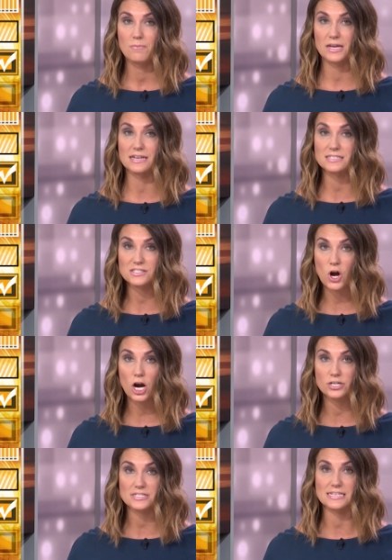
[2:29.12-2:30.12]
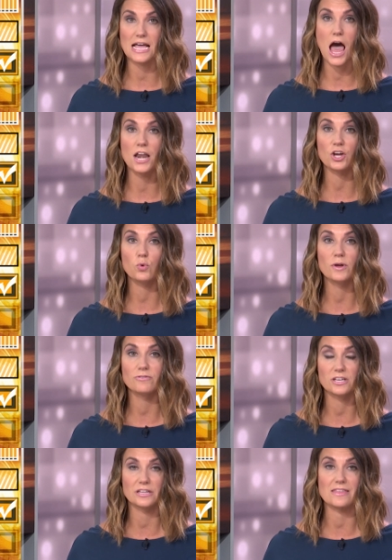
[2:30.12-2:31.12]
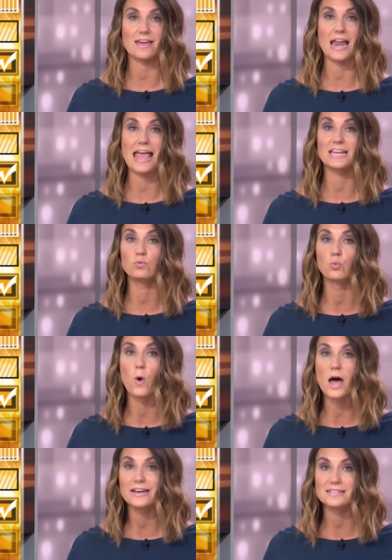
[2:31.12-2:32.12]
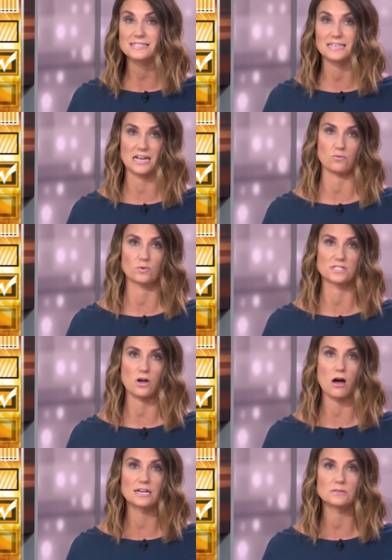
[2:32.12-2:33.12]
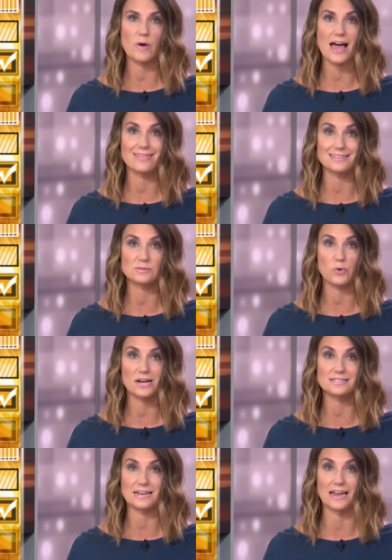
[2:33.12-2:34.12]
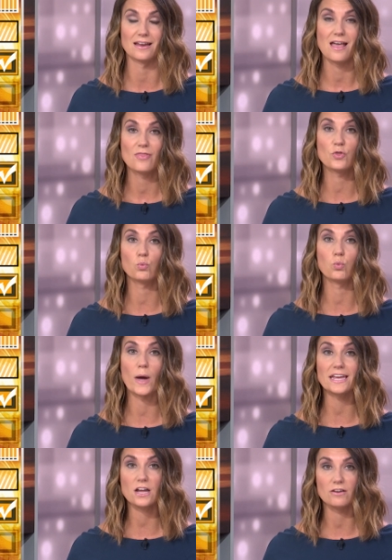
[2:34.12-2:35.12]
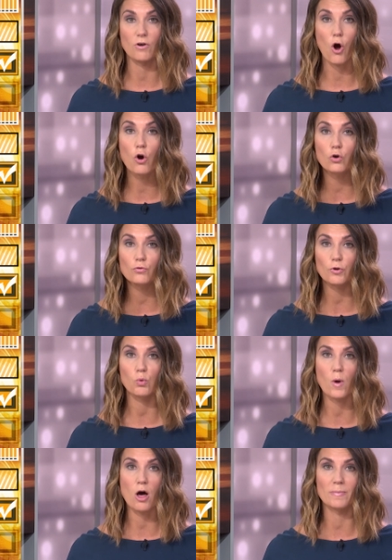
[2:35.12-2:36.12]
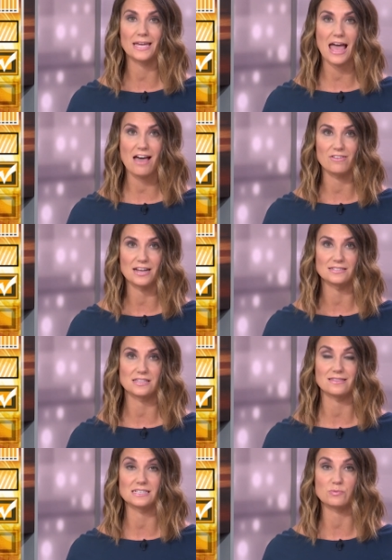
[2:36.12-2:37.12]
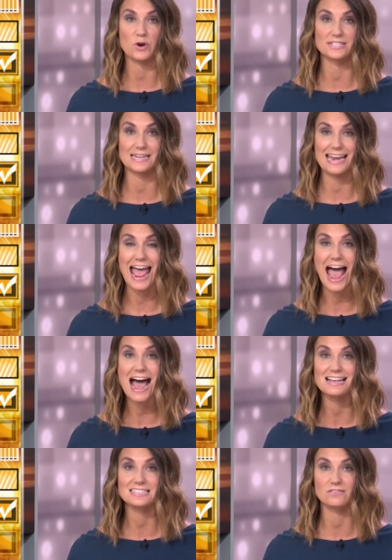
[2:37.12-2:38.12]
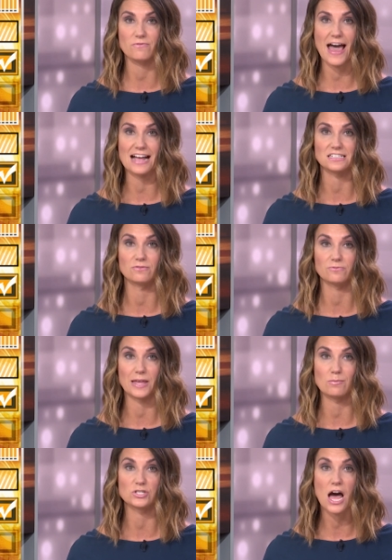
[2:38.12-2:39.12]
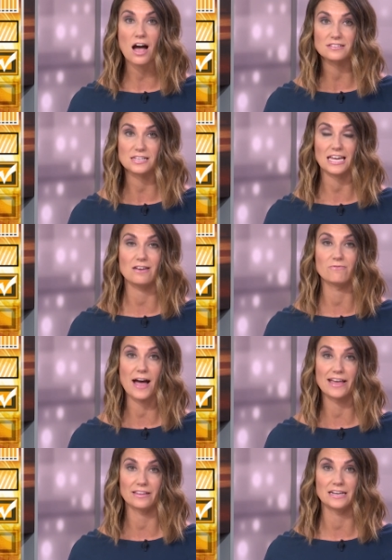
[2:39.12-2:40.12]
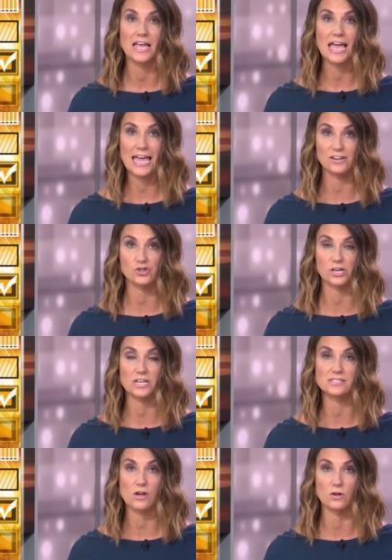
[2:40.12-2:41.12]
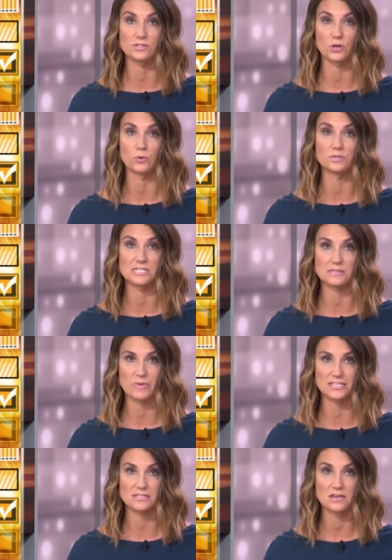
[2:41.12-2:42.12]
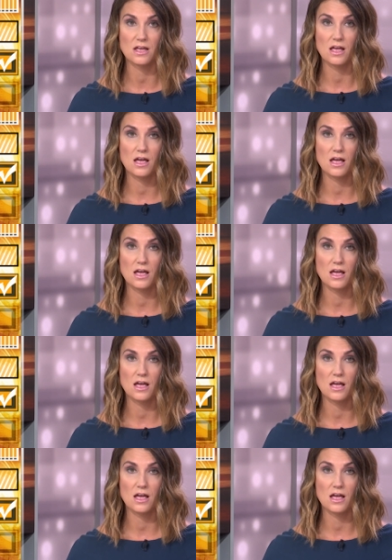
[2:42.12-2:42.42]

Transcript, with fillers: because it's hard to say unequivocally that any one incident was caused by this president, the weight of overwhelming evidence that this president has, in fact, inflamed toxic and violent hatred is also dismissed.